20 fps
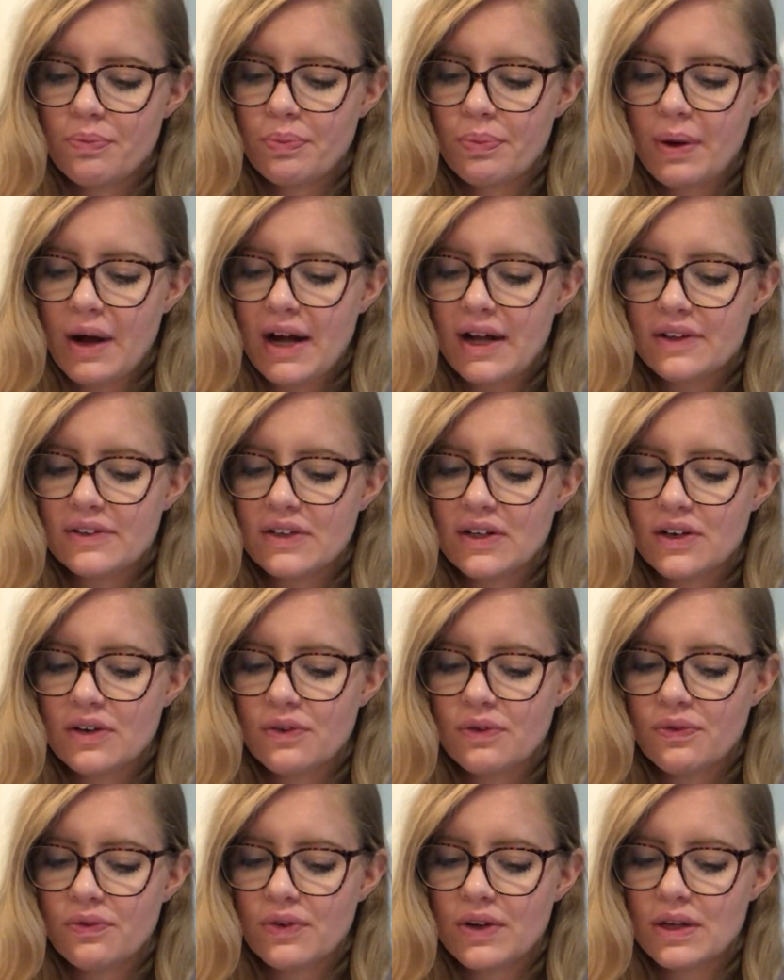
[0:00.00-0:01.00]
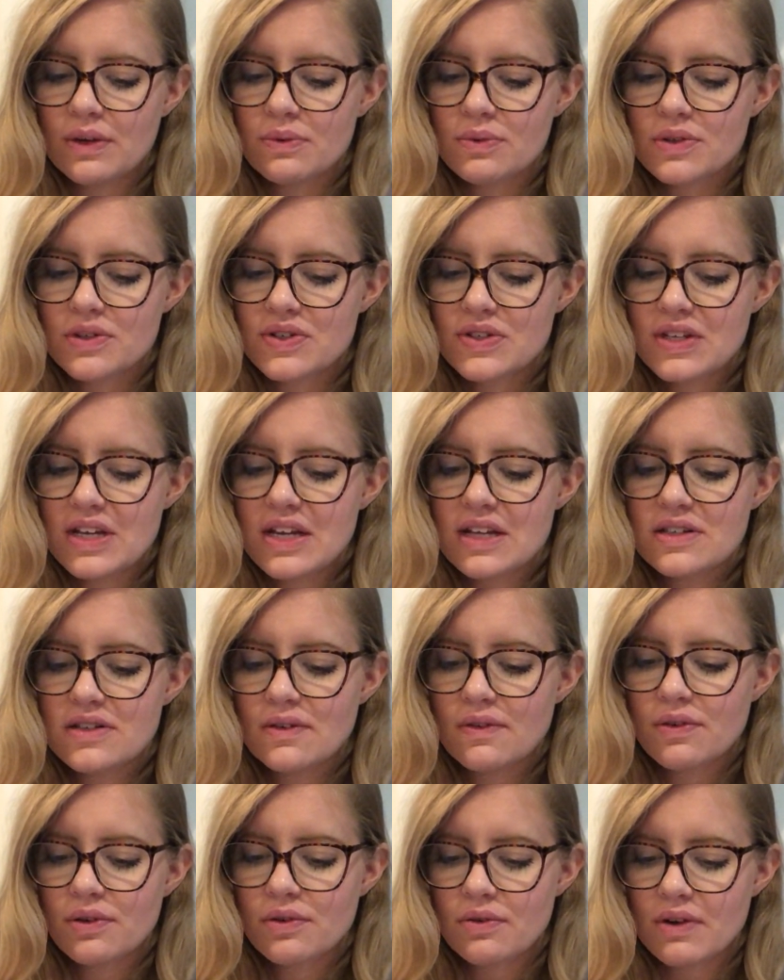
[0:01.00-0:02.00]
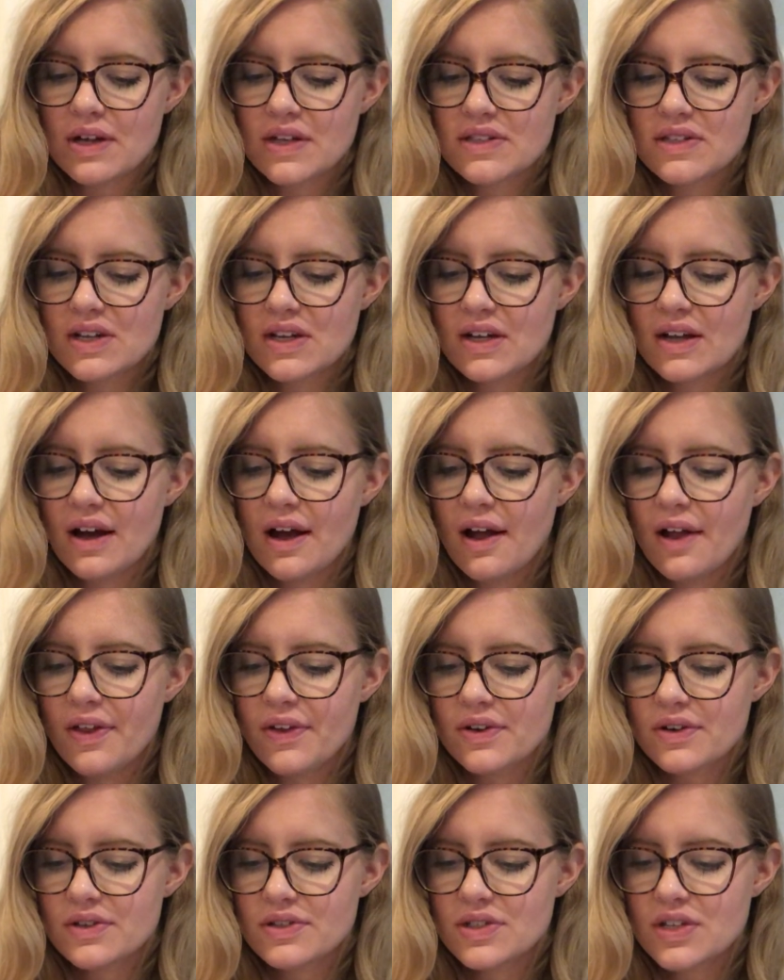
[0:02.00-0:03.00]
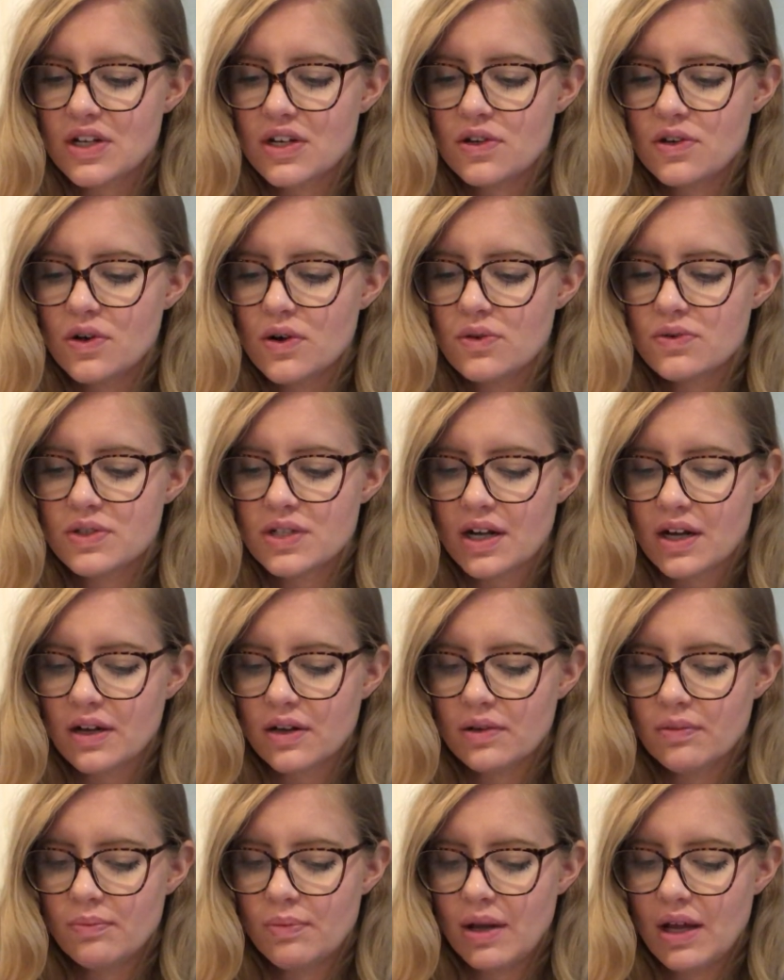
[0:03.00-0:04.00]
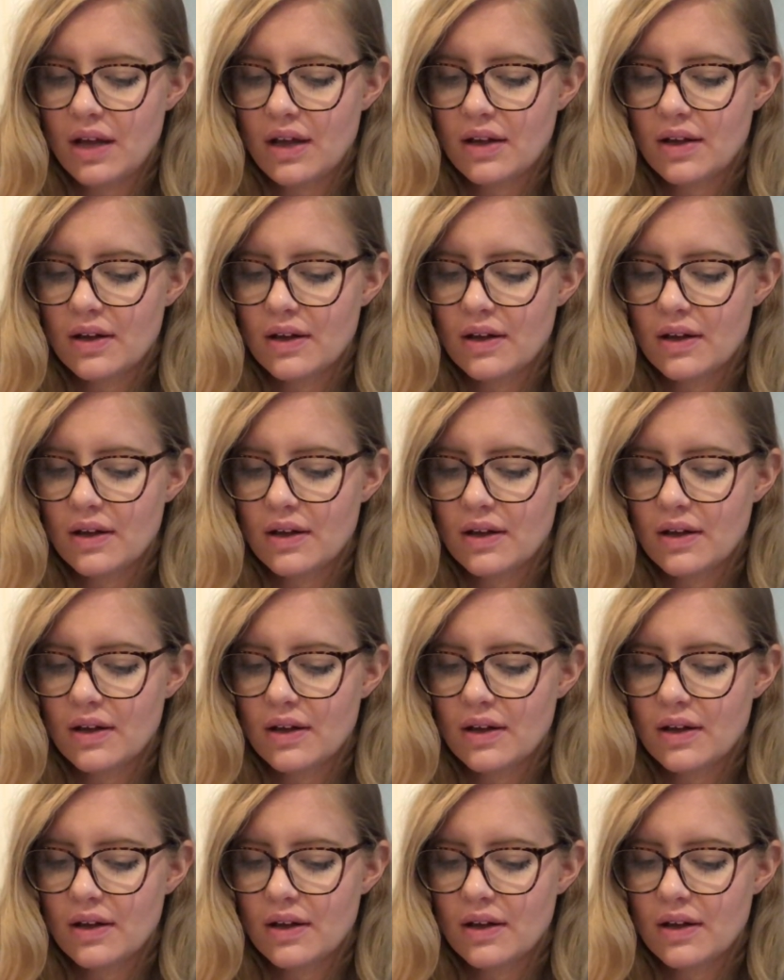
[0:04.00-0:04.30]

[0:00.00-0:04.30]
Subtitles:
piled at her feet were skeins of threads in colors that no dye could make.